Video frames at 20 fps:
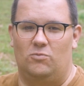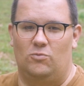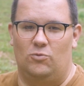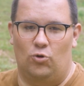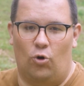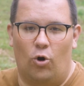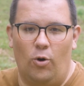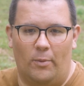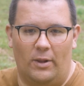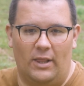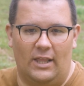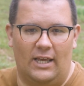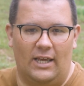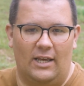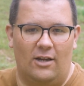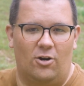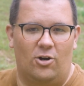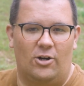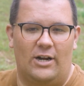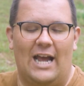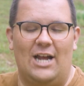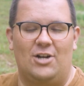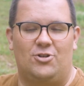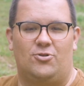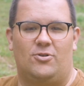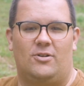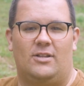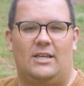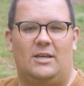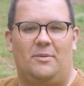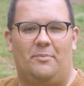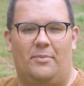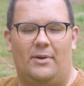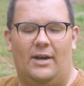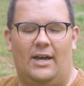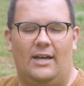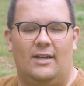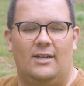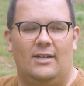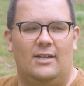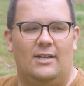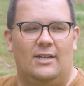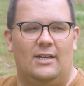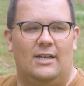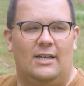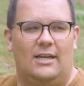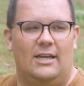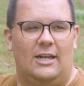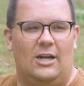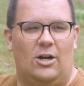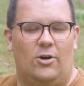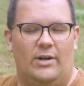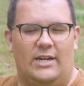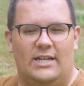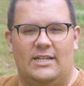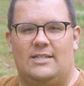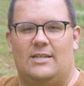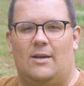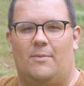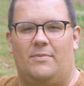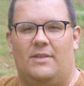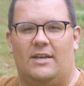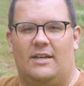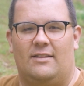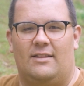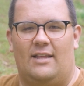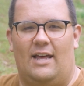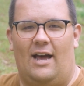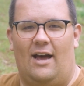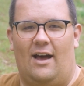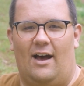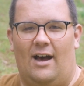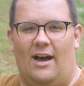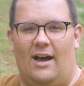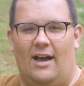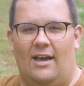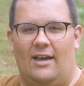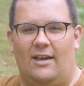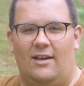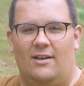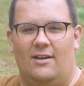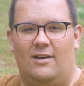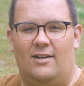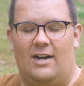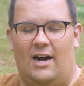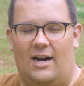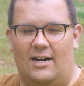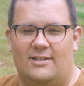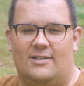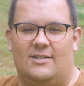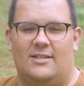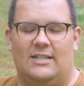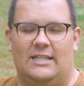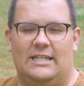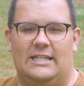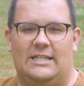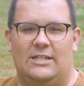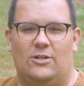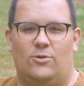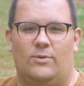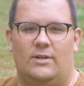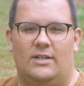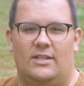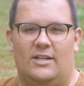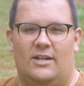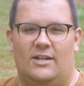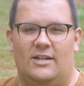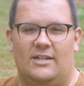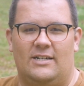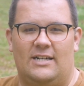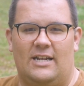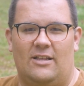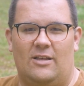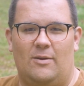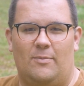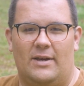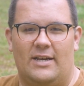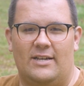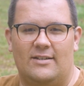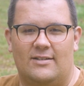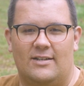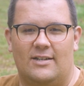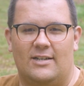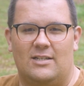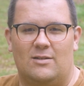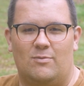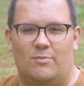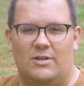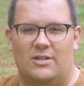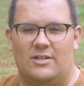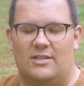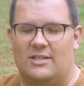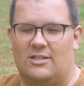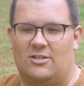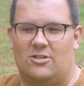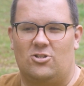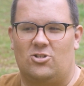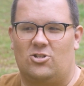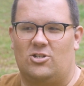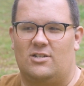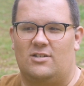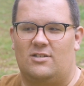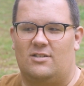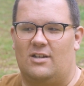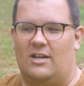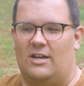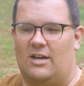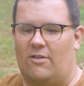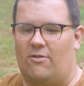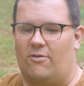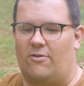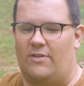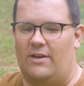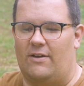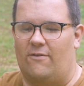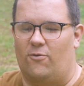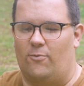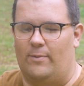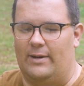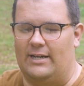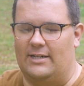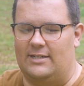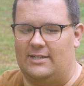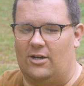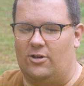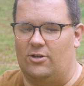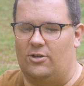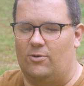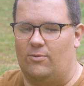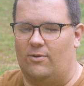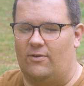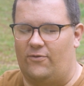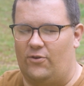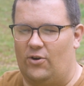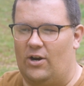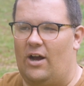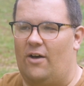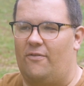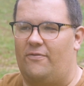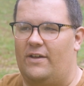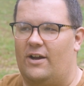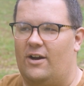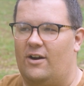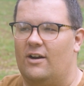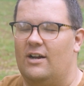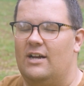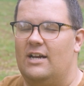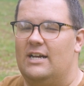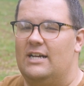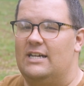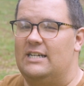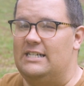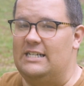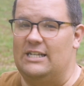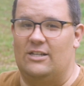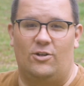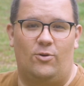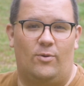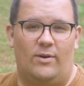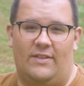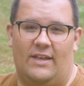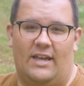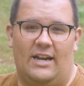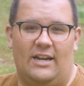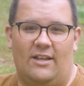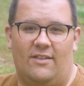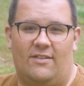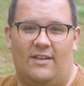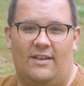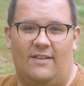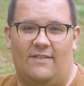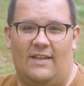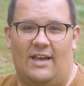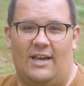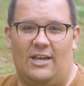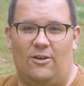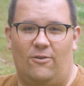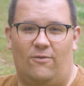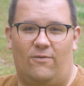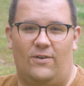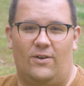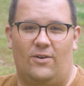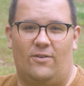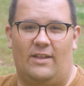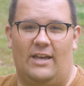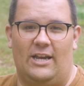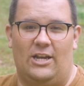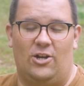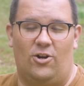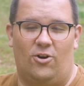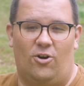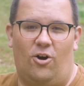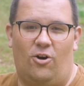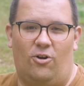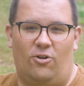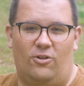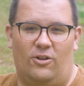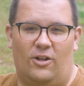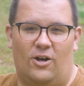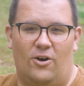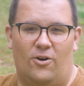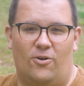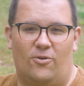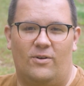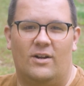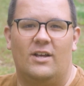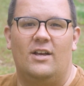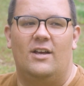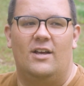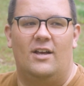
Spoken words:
normally or naturally. But you know, it is something that I constantly deal with on a daily basis. But this is just another thing for me to tell you, if you're out there dealing with anything that you feel like you're all alone,